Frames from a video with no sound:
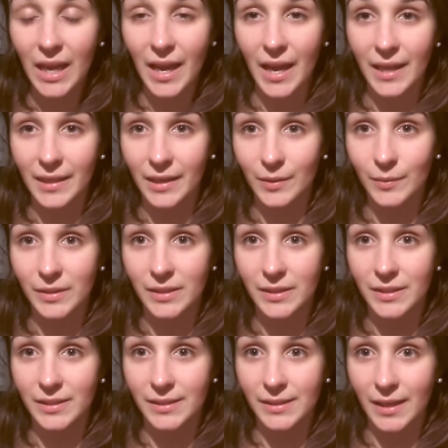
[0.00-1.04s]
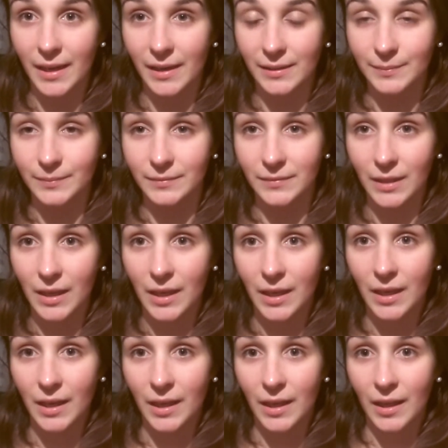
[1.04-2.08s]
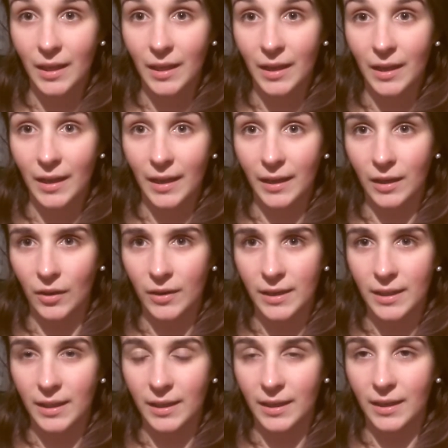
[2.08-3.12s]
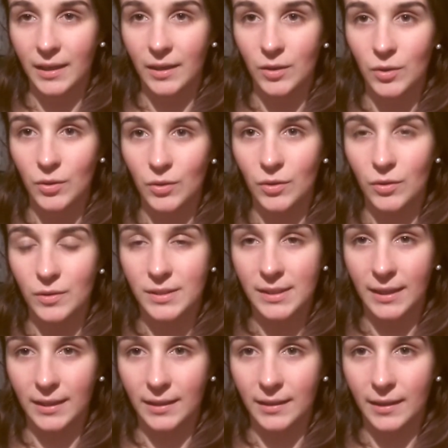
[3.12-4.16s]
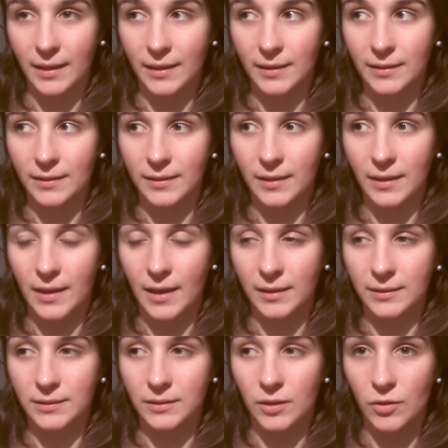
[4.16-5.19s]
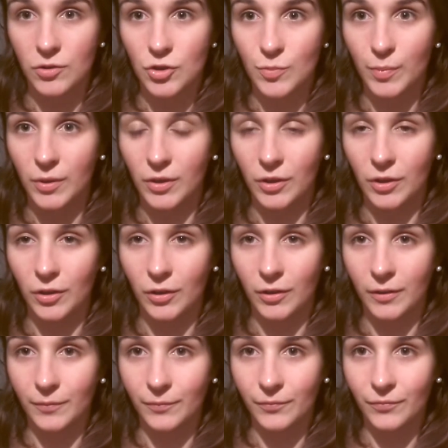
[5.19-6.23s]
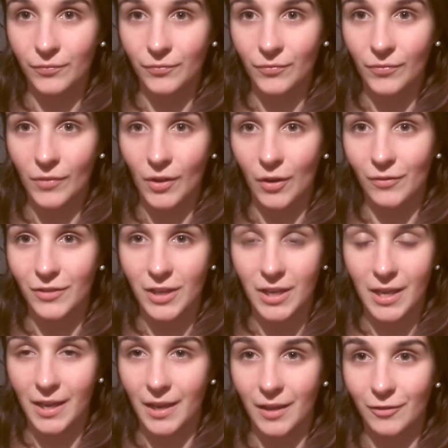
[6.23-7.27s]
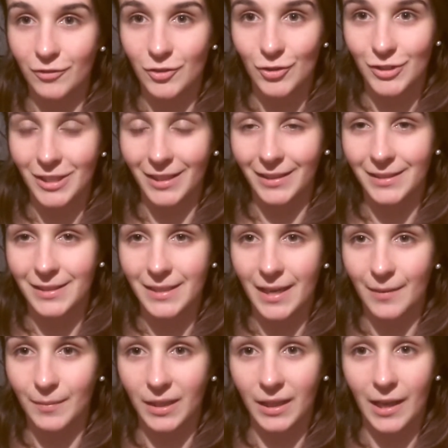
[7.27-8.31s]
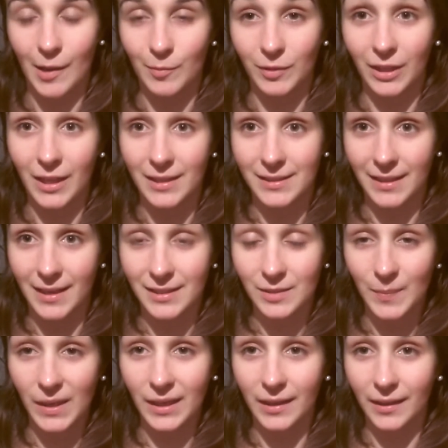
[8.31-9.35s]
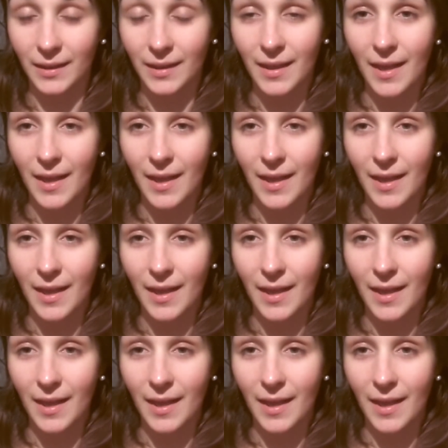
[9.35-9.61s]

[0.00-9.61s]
And there was a guy there who's like the young entrepreneur of the year for New Zealand. He came as a guest speaker,